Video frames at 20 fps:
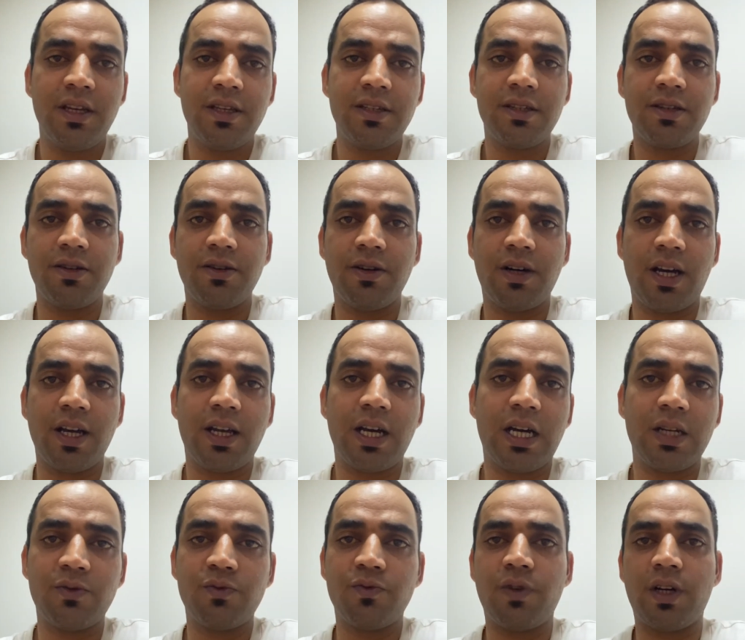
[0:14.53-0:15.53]
So I
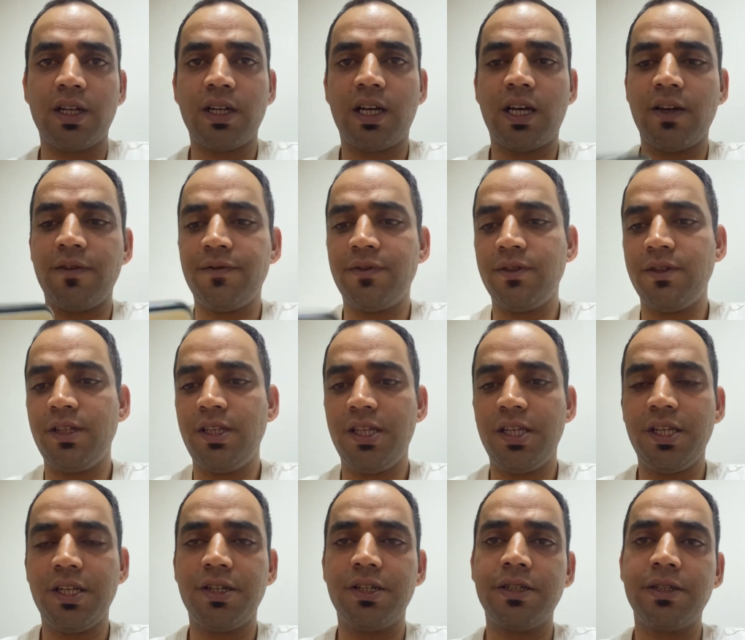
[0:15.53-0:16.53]
got one iPhone
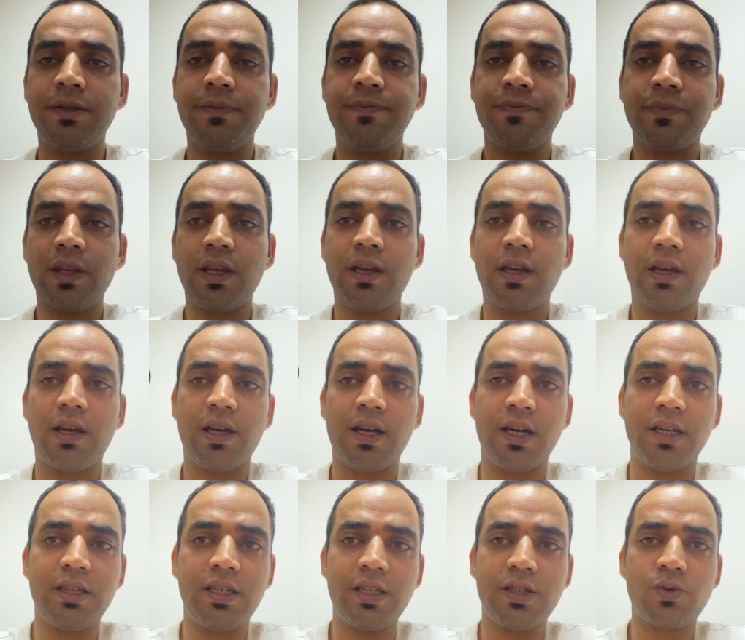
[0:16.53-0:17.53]
here,
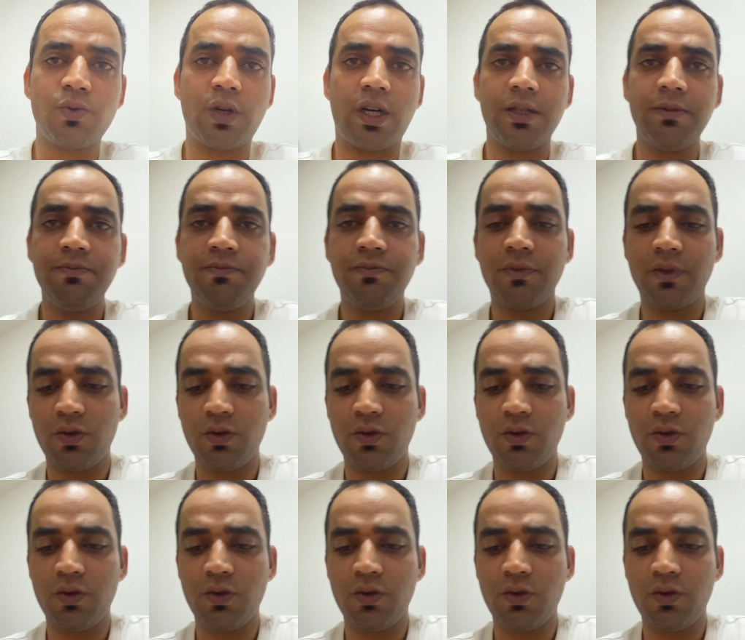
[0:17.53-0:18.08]
uh, this one.